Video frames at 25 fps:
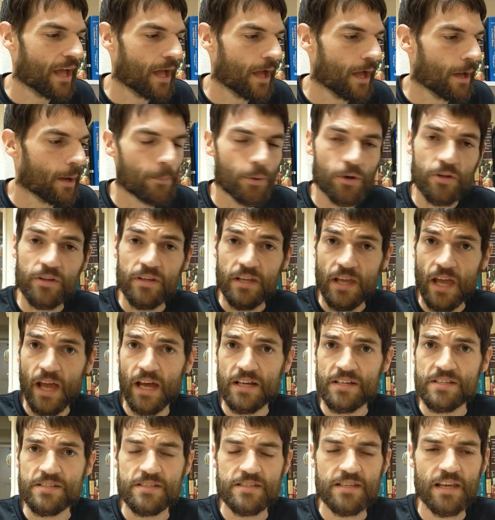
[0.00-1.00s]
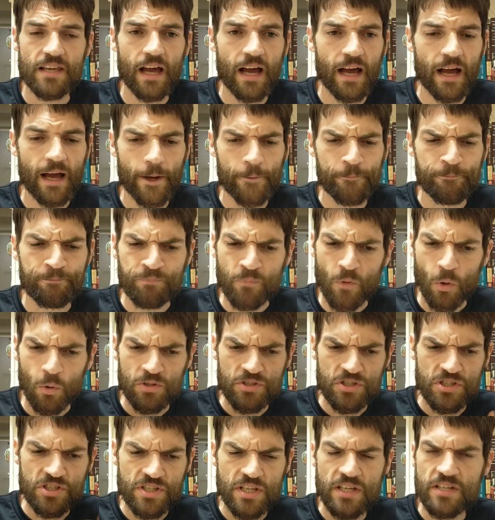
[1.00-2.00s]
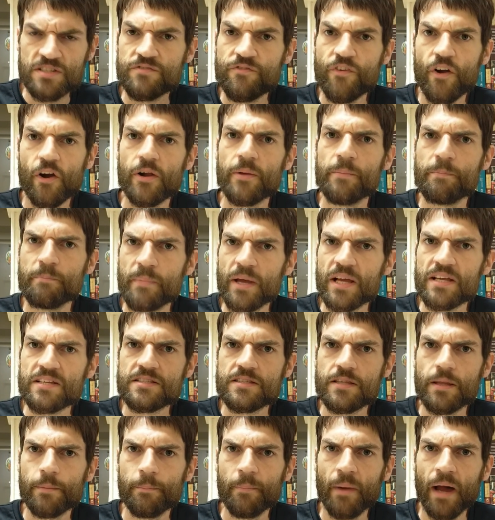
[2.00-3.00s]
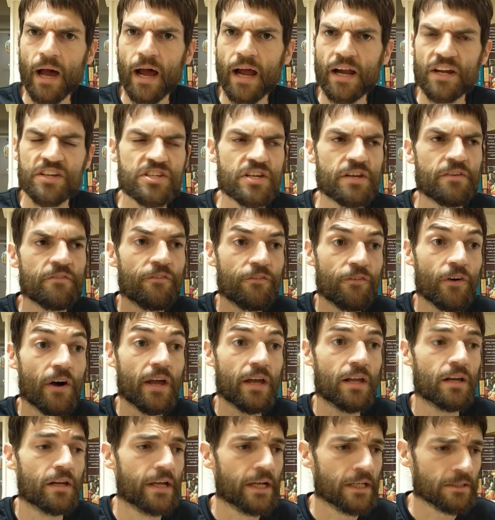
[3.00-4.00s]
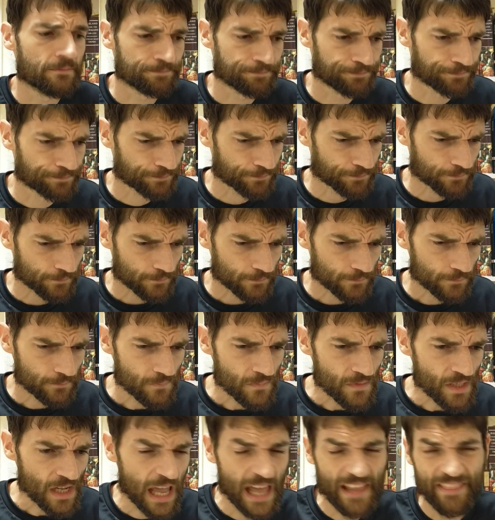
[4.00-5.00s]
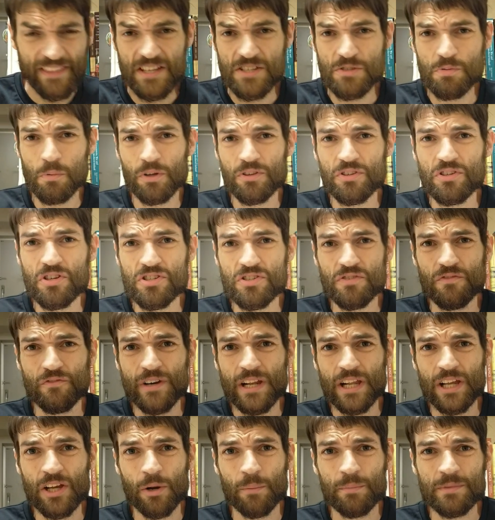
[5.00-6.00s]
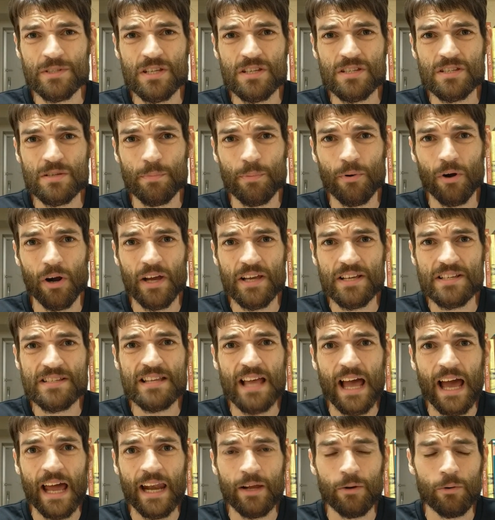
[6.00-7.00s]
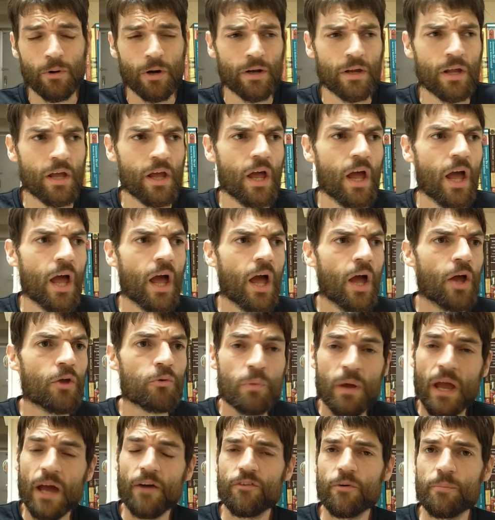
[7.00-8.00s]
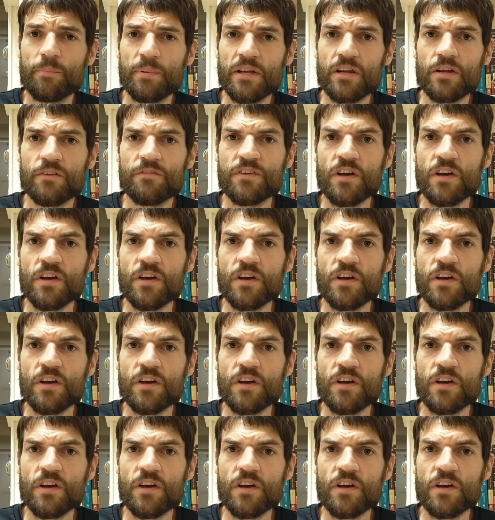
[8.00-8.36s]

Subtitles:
But yes, what you see is very mixed and match. And finally, and this one doesn't really come as a surprise to anyone, we have a bit of